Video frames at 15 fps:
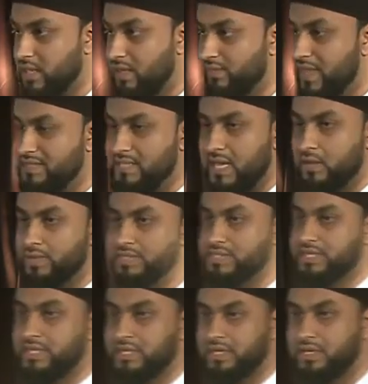and that's how we
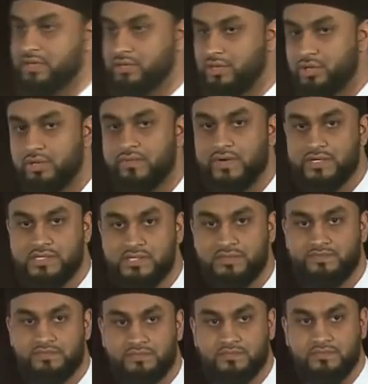see the universe.